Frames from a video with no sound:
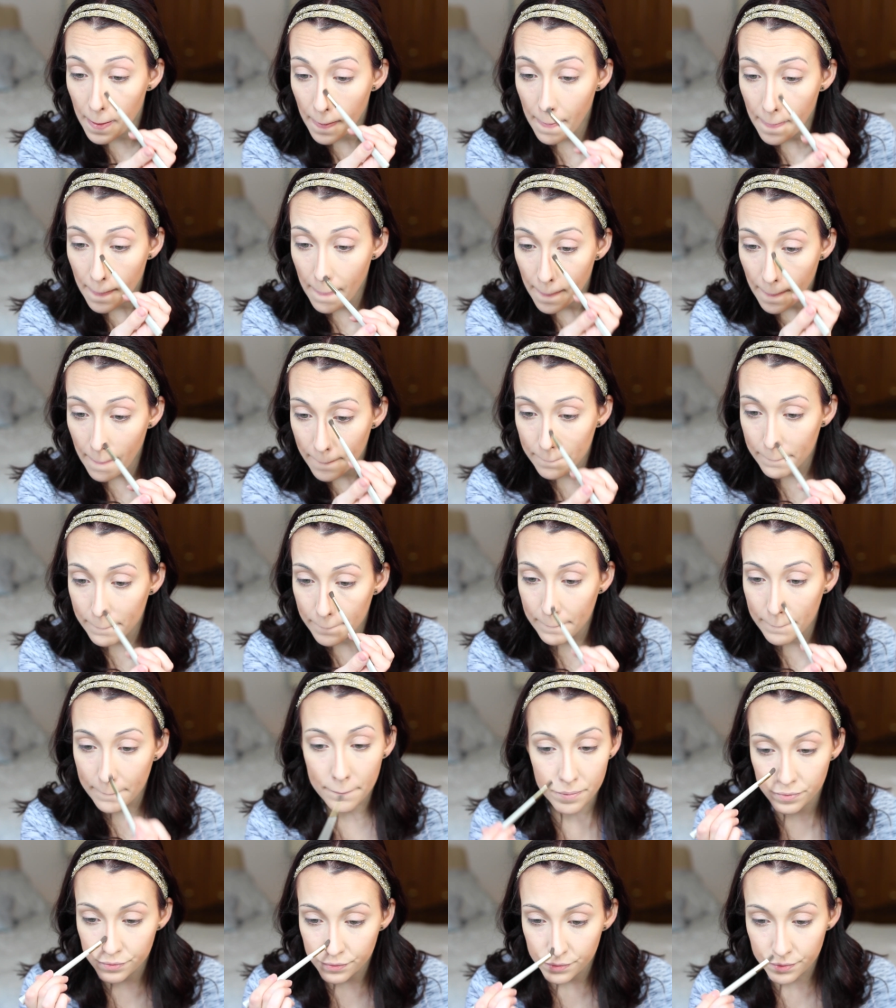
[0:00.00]
and then
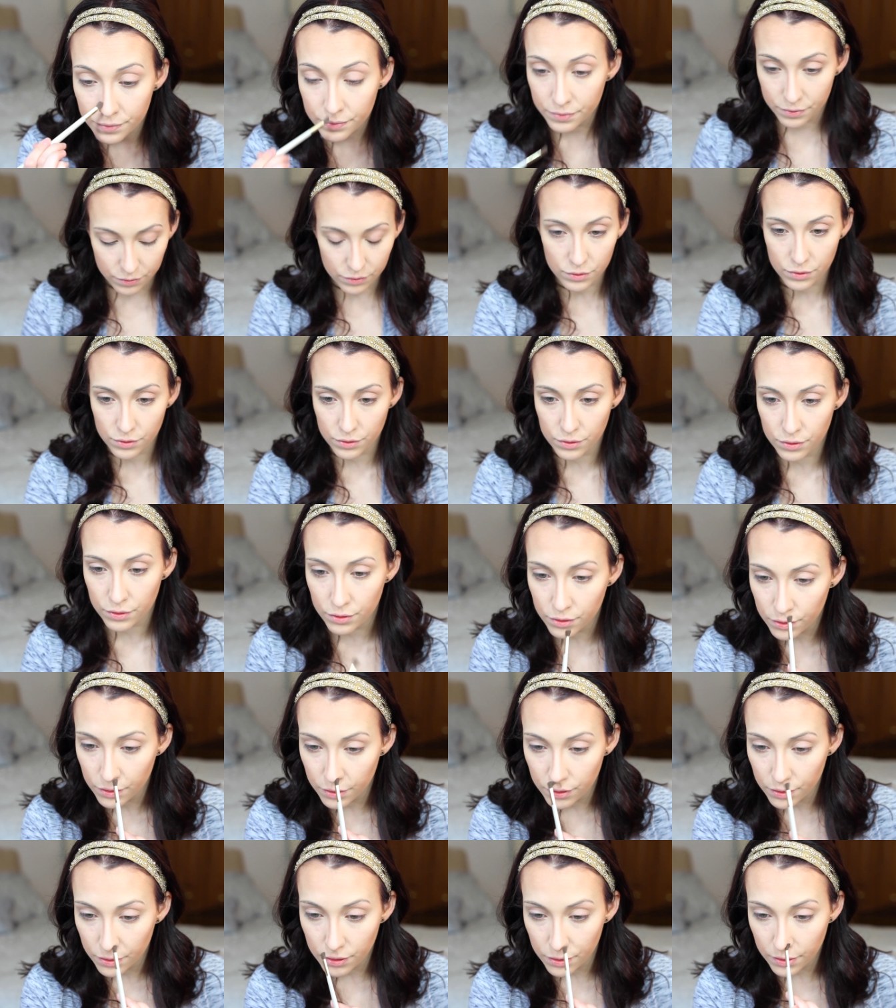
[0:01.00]
down and around the tip of
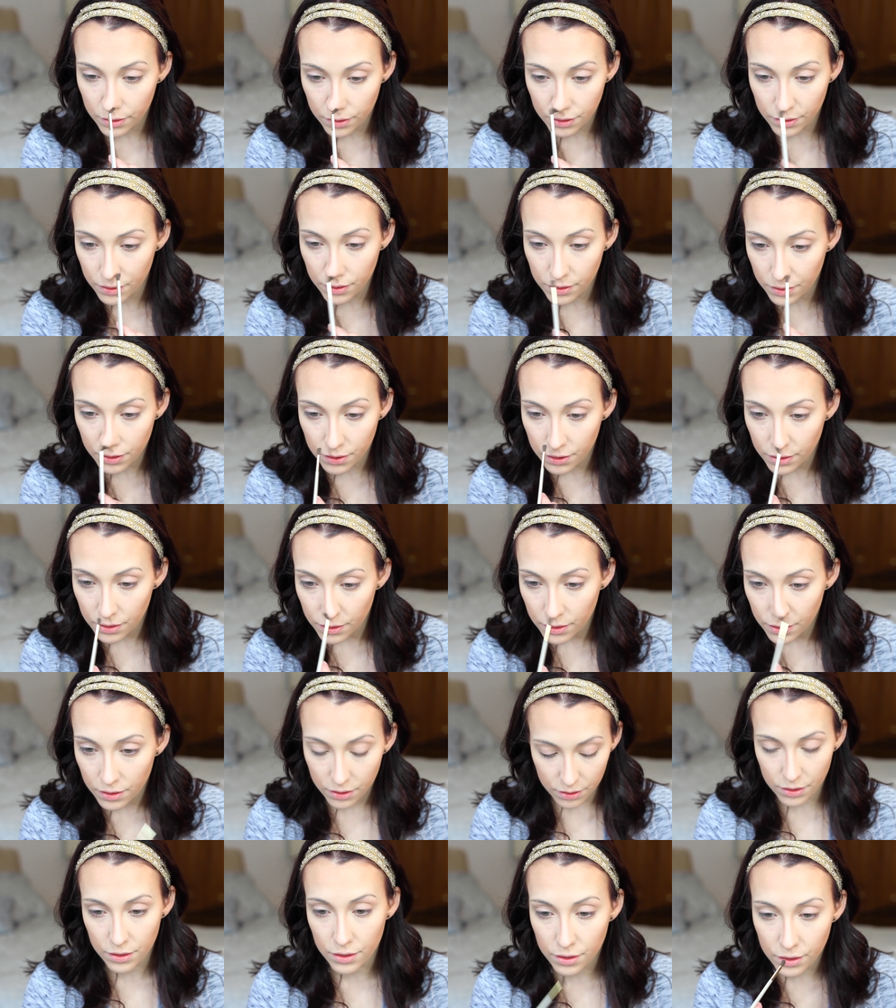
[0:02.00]
my nose,
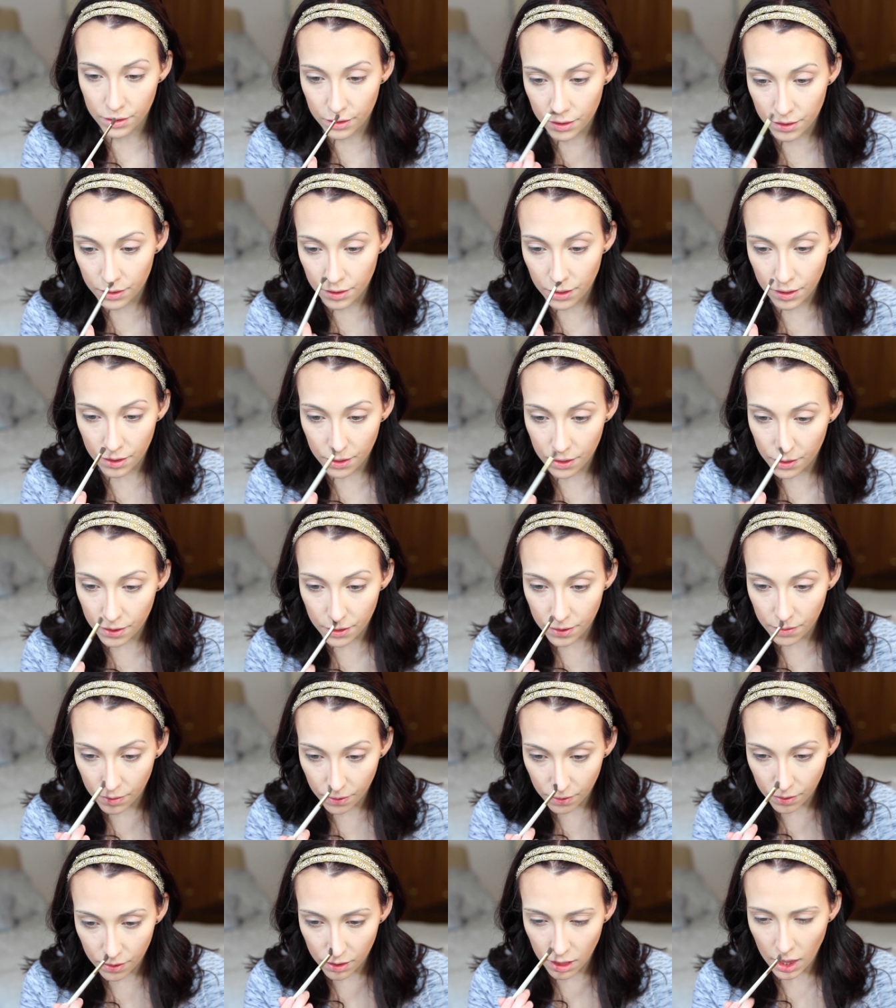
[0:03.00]
just to kind
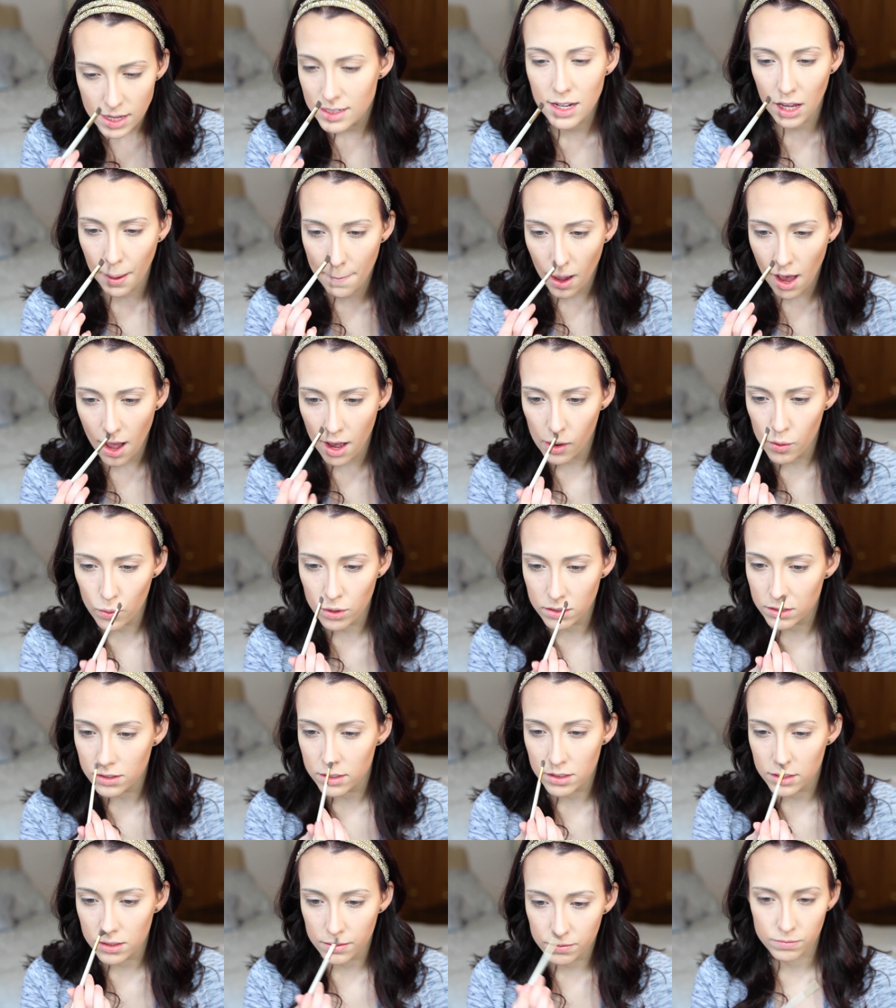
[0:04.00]
of create the illusion
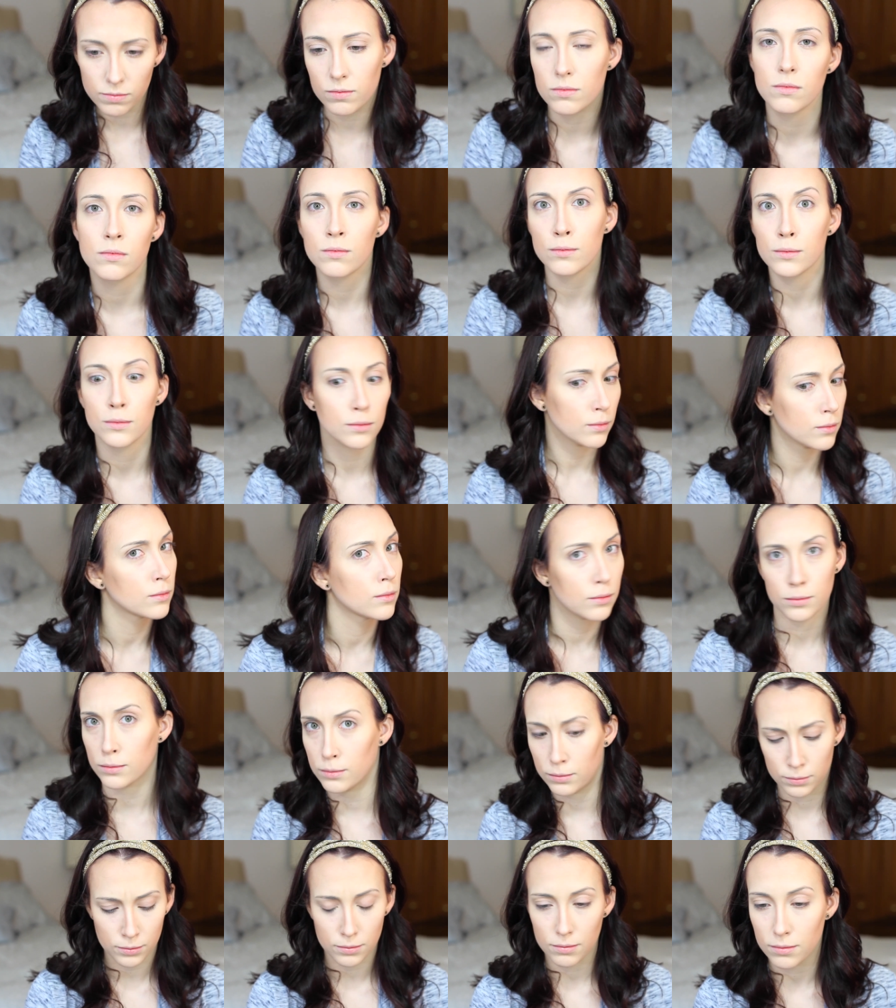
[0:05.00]
of a
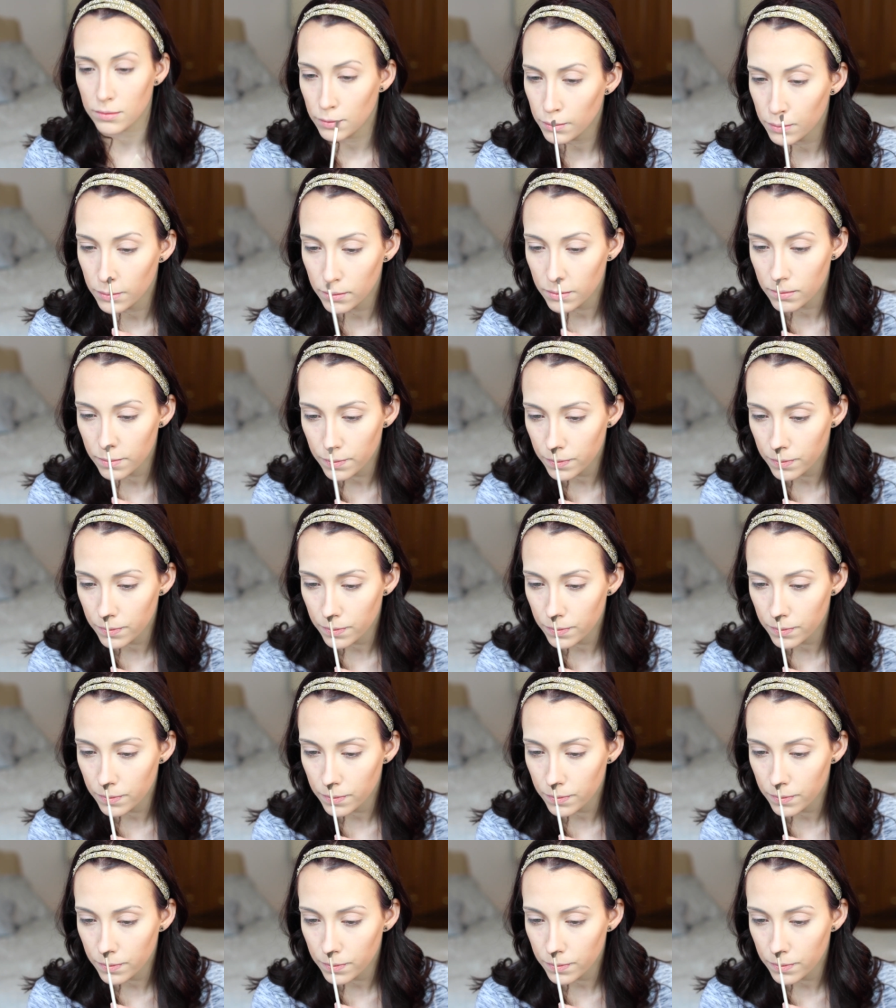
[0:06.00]
smaller nose.